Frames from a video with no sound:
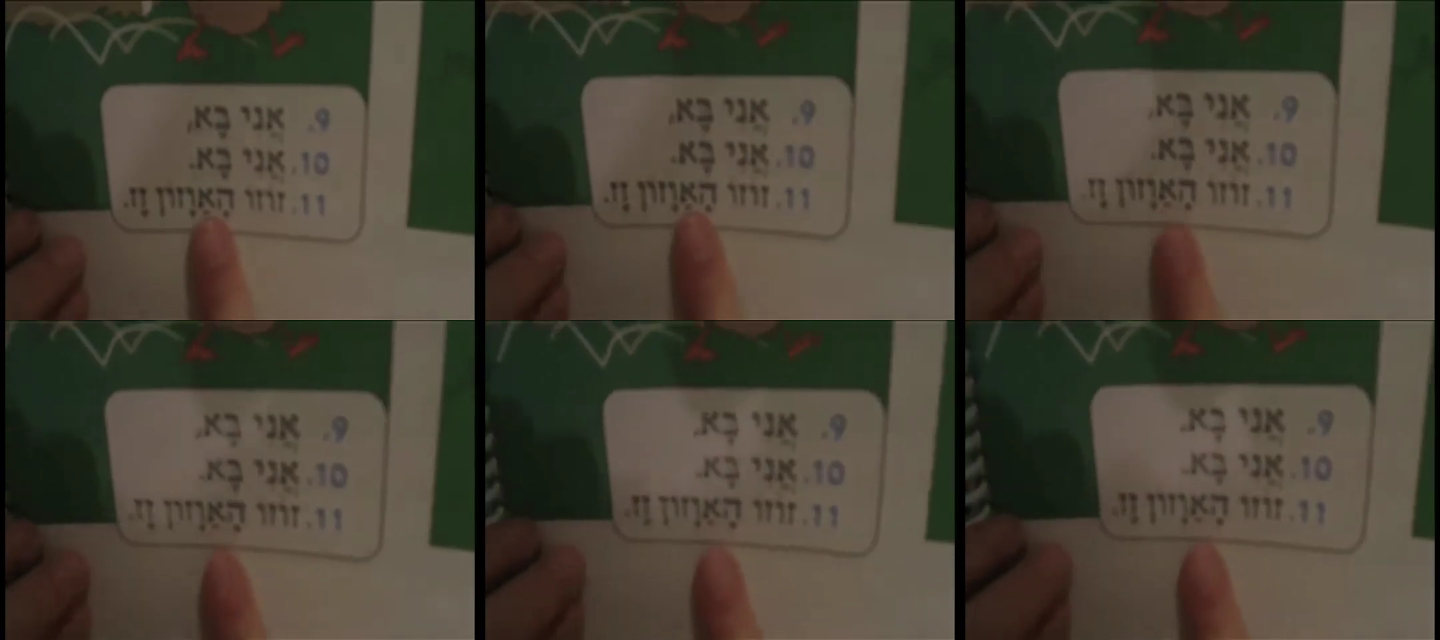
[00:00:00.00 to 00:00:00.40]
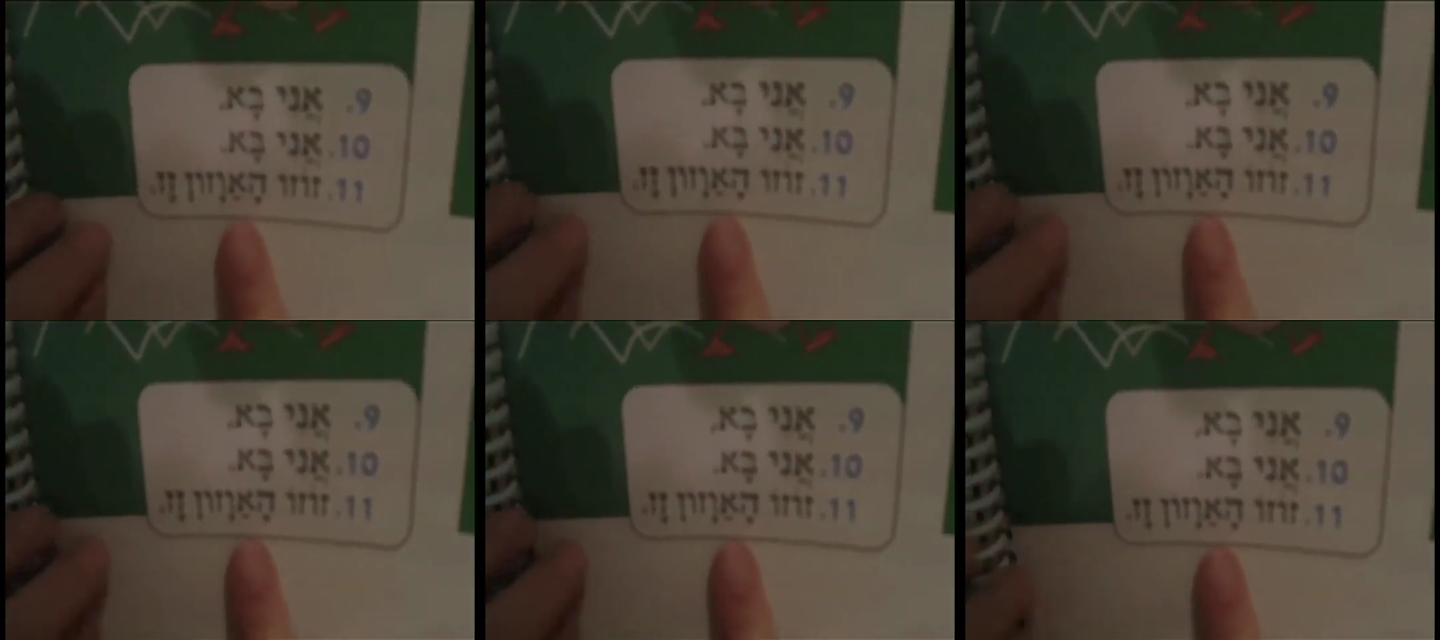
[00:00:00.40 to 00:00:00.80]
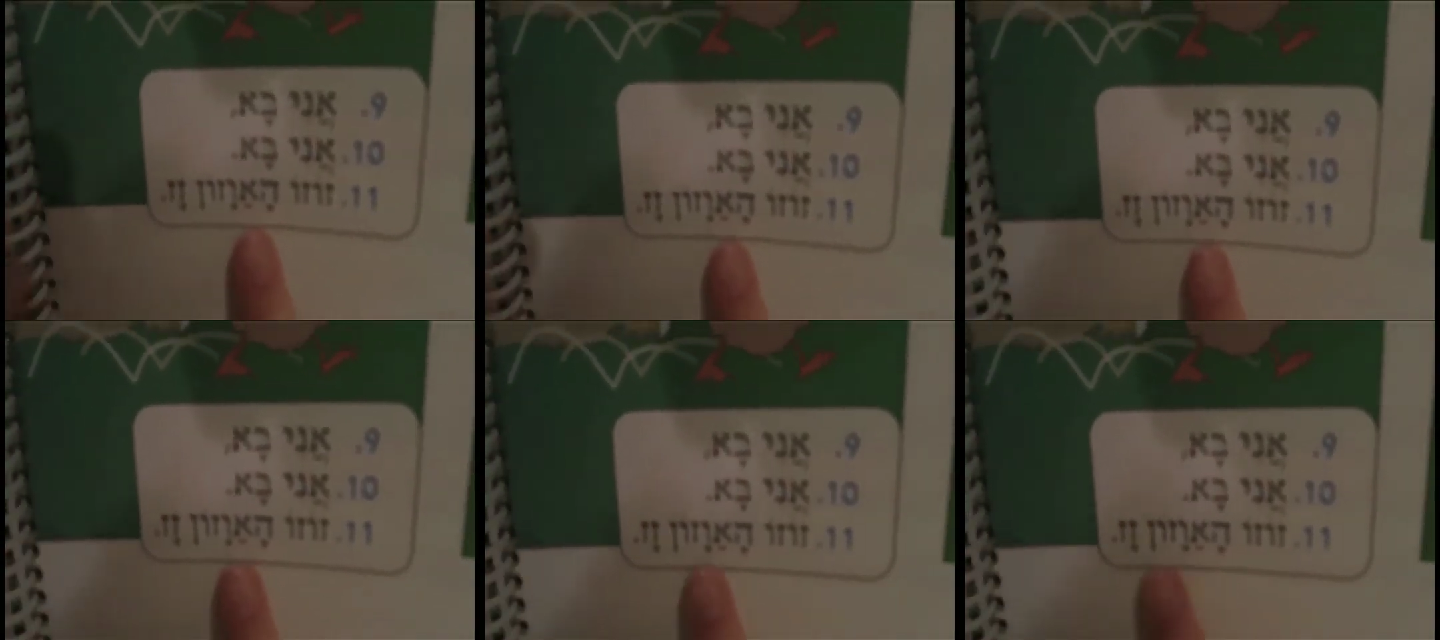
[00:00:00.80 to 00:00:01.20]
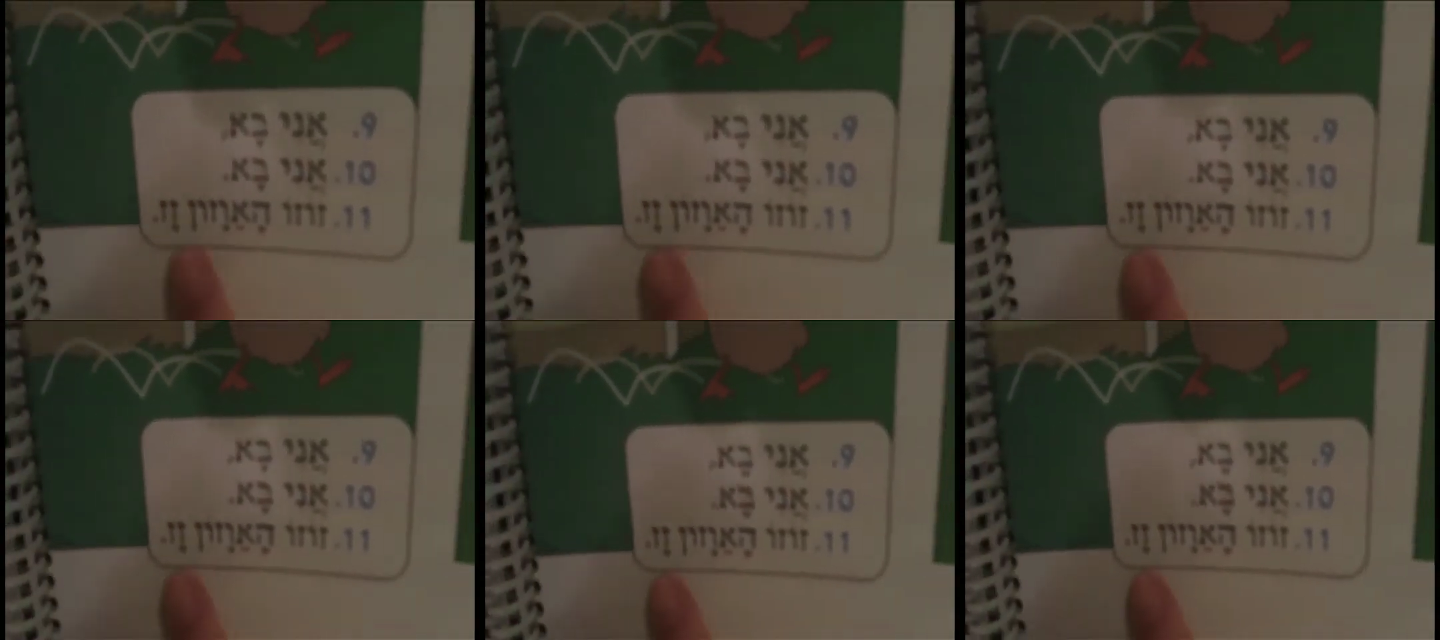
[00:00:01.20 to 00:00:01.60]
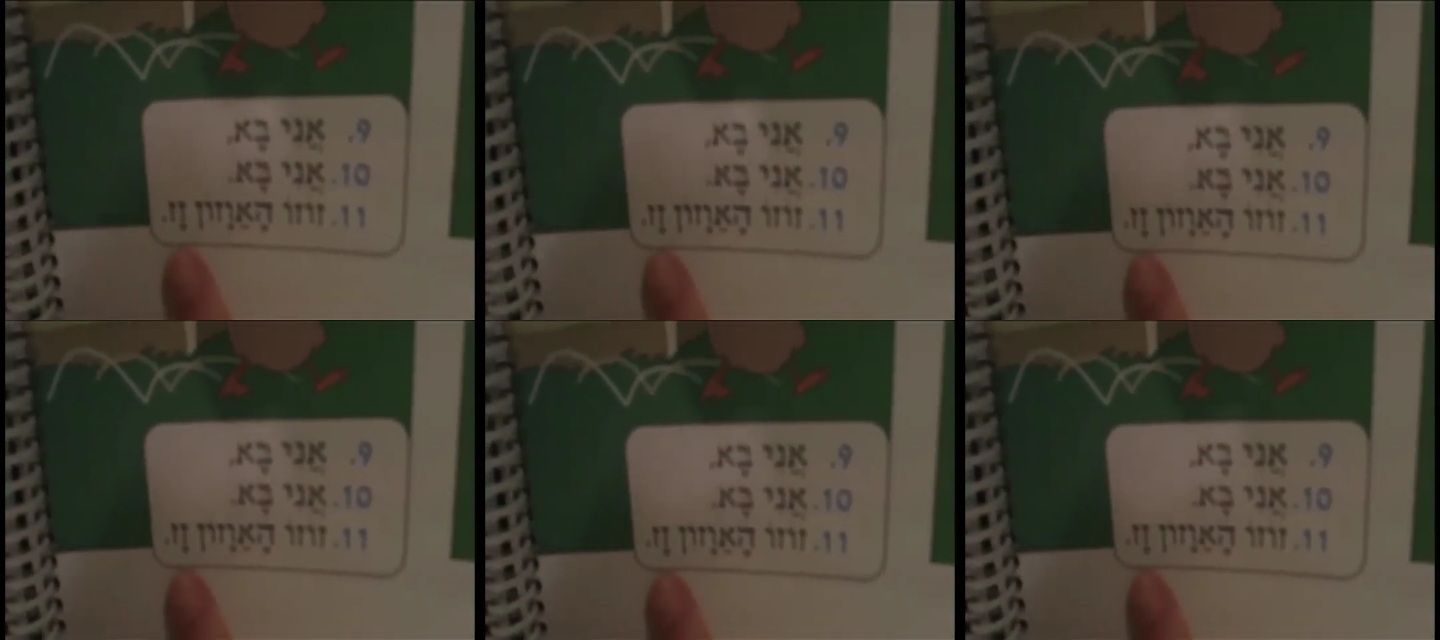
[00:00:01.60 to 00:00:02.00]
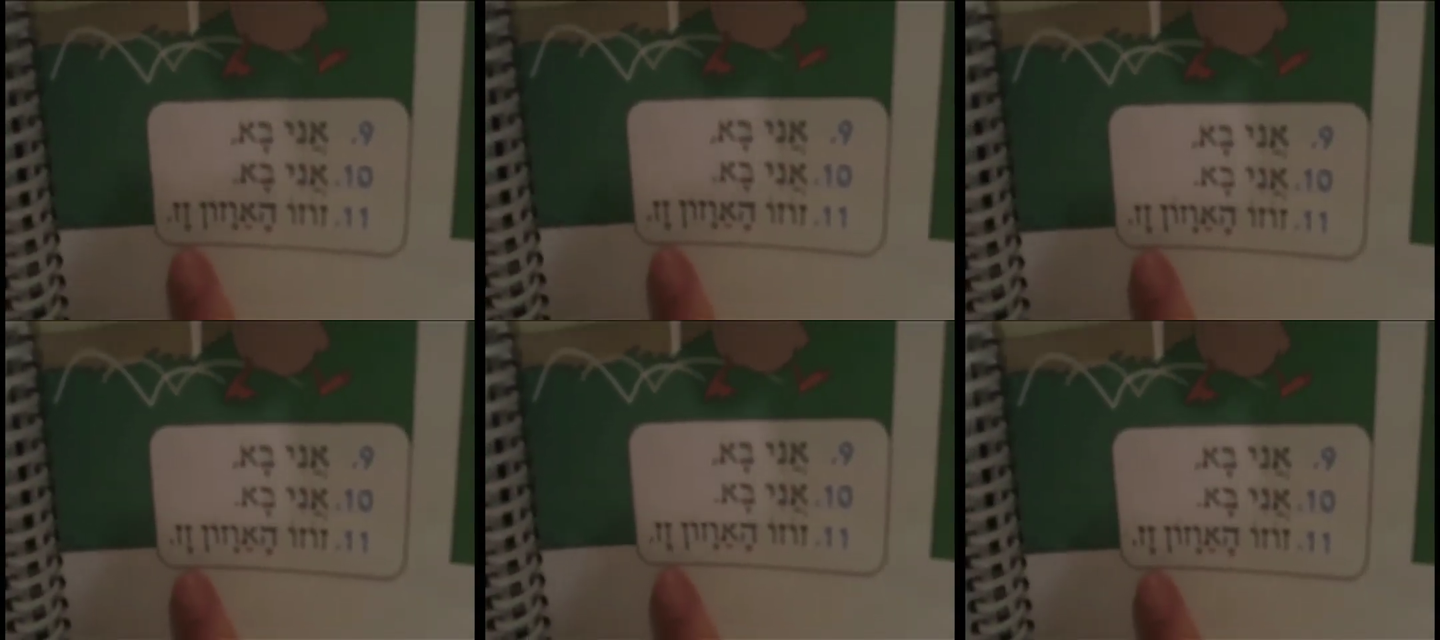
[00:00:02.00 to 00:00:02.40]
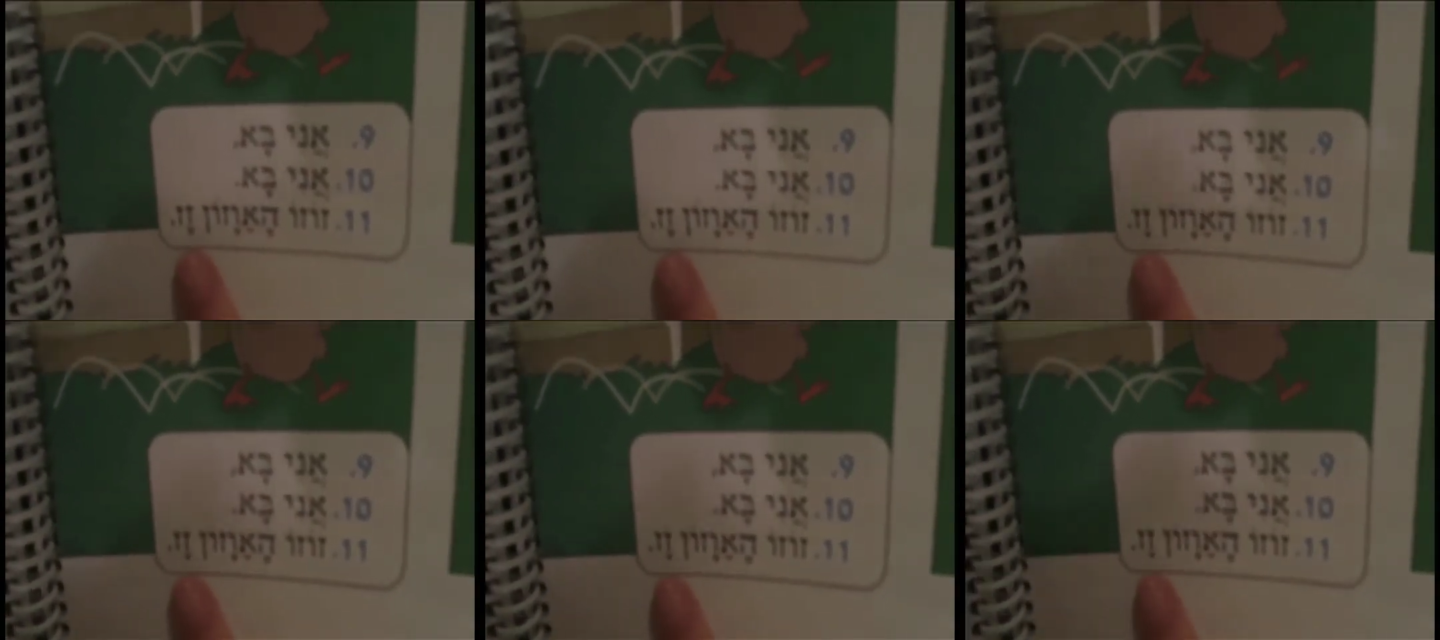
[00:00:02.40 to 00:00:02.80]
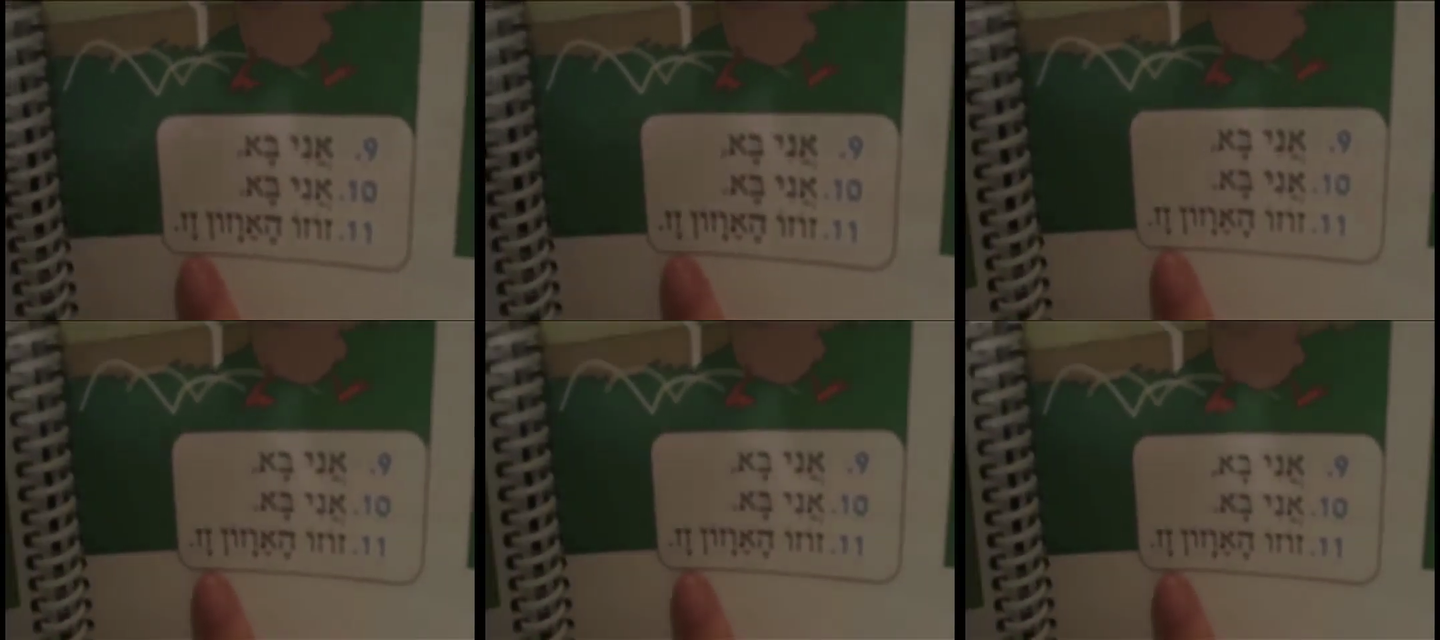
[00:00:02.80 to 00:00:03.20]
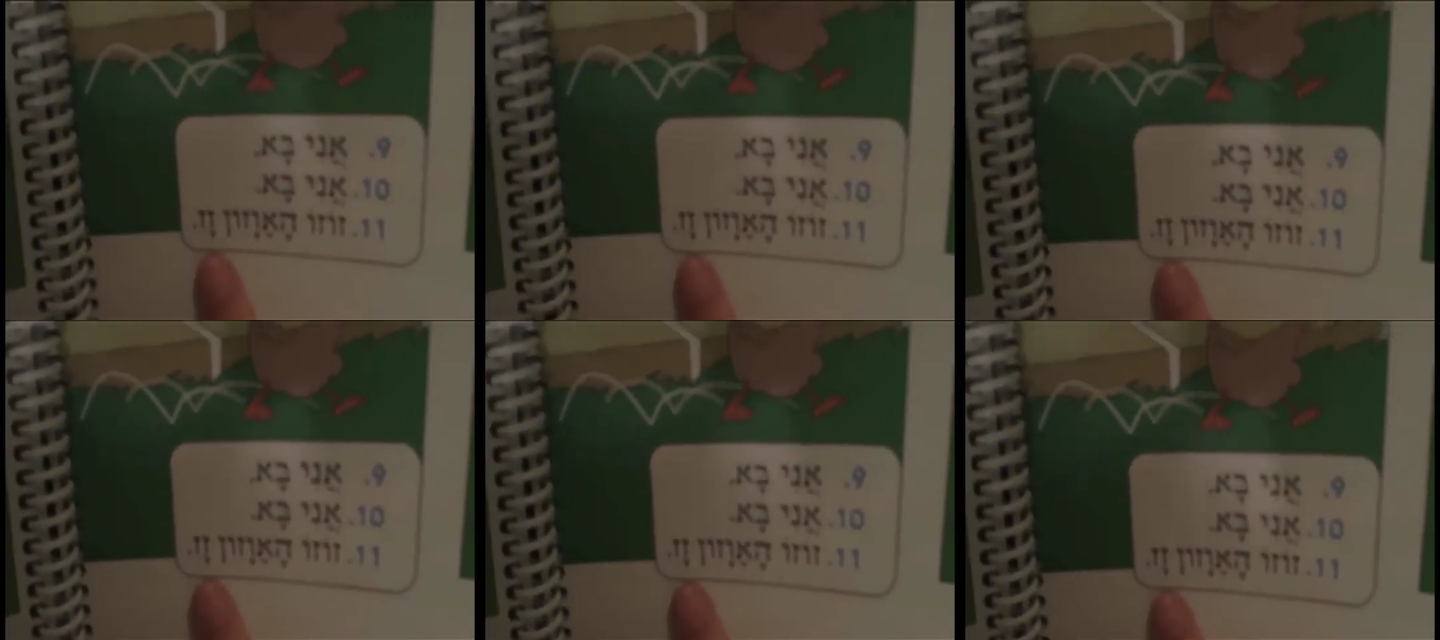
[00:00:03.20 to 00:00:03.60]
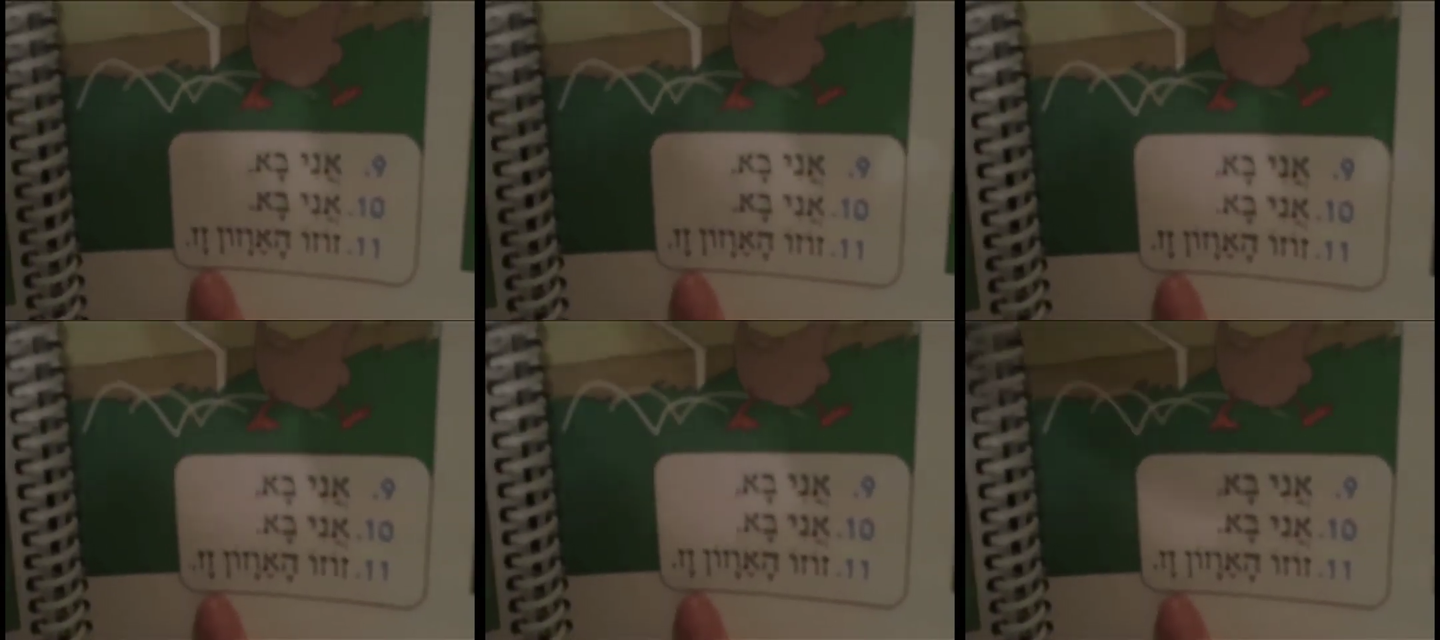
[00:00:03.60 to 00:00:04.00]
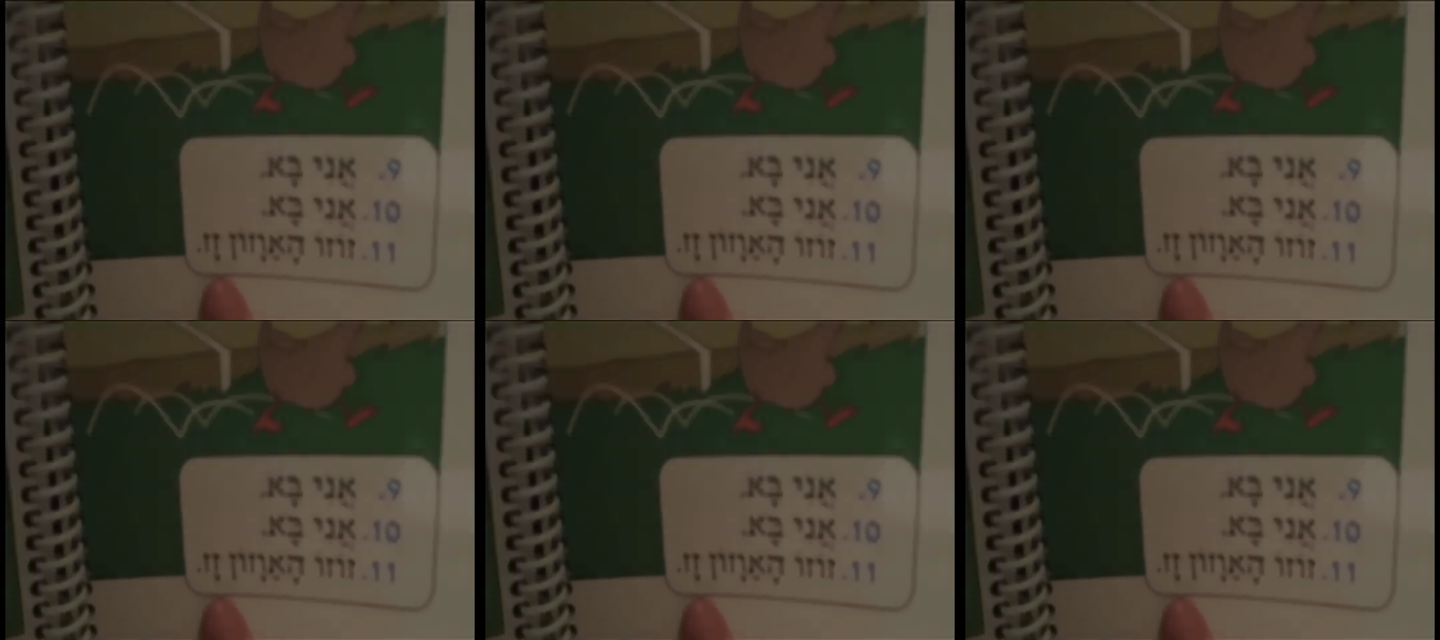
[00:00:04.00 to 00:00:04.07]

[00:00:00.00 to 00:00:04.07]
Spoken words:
Nobody's mouth can be seen.